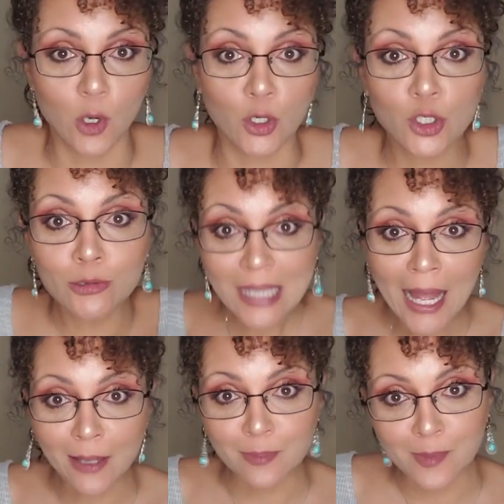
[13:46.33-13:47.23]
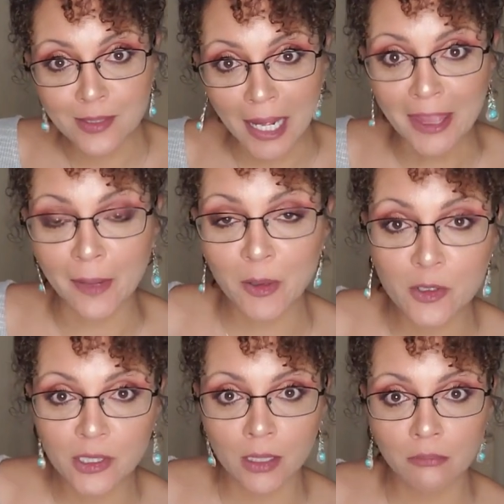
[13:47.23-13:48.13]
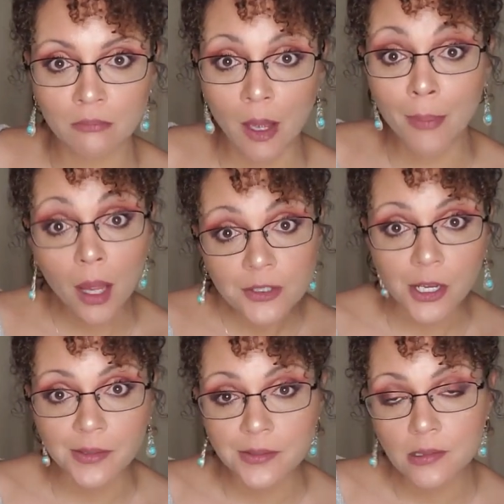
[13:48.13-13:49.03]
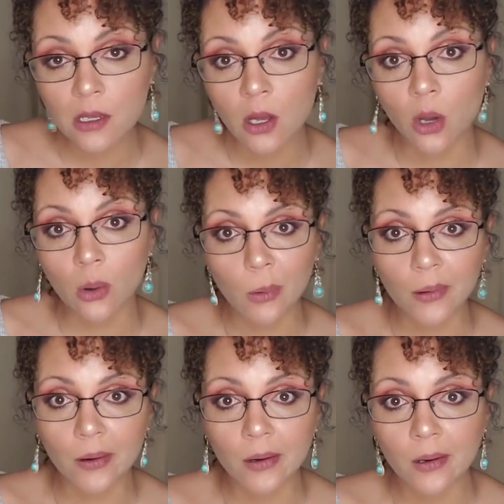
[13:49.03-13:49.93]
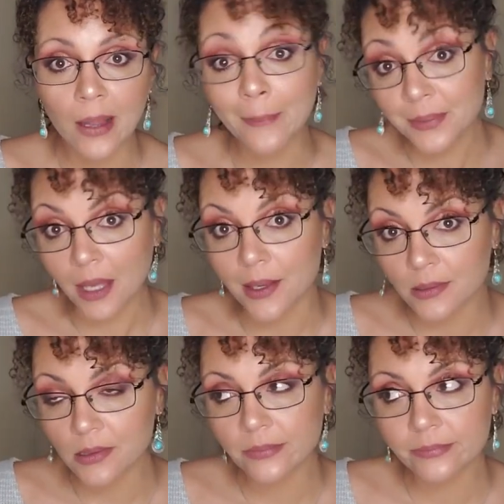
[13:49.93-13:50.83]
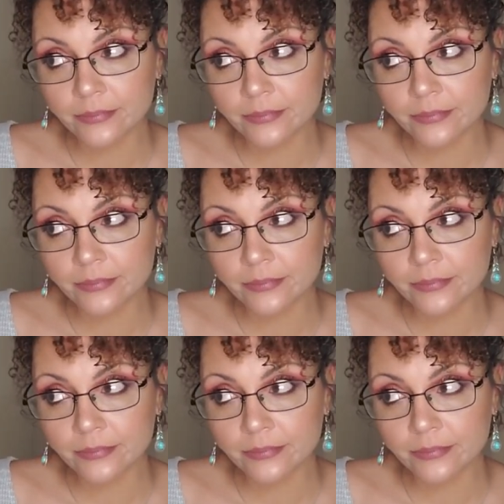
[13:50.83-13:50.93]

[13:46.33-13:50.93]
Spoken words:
or two times that person apologized or empathized.